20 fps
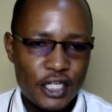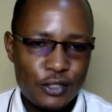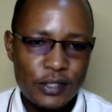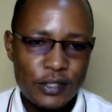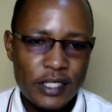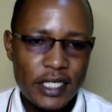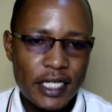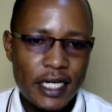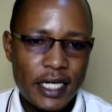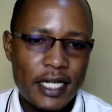
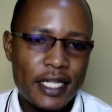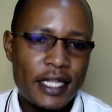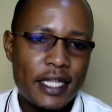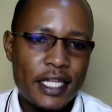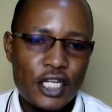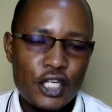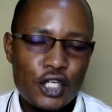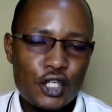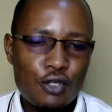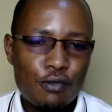today and
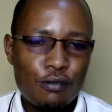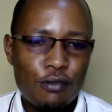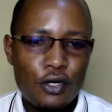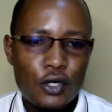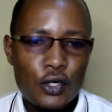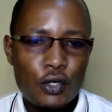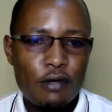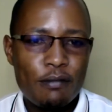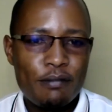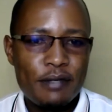then
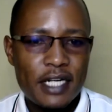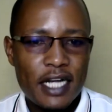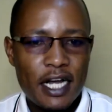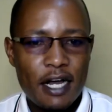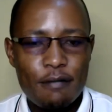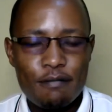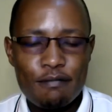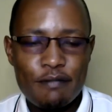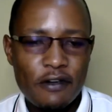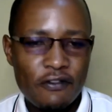tomorrow you
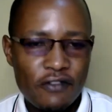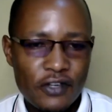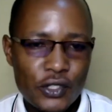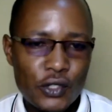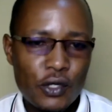become perfect.